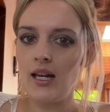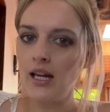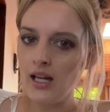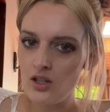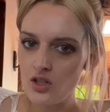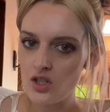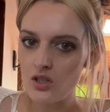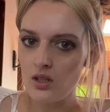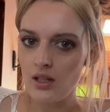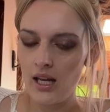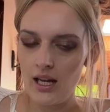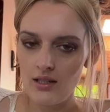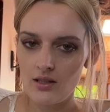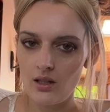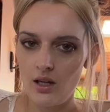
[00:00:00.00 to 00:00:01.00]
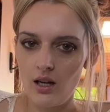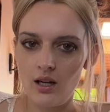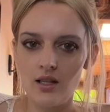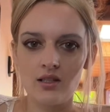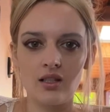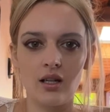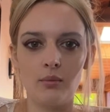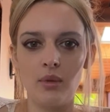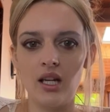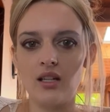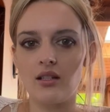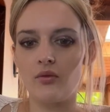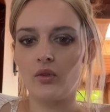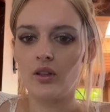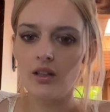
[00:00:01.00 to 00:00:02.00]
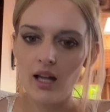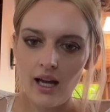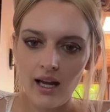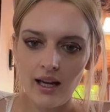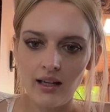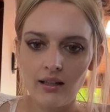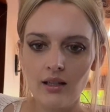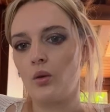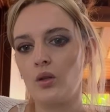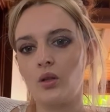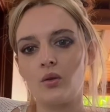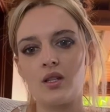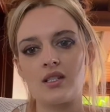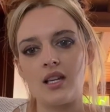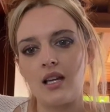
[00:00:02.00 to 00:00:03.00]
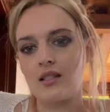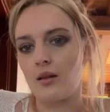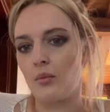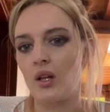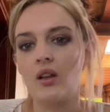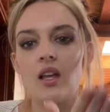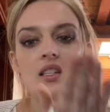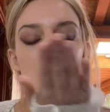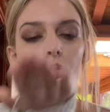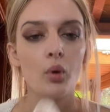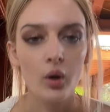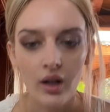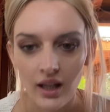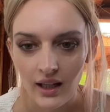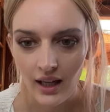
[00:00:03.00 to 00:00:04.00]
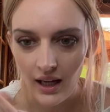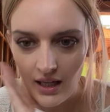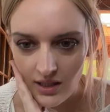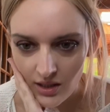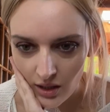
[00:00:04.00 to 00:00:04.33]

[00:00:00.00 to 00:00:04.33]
each case law is gonna be a different line. You can say something like supporting case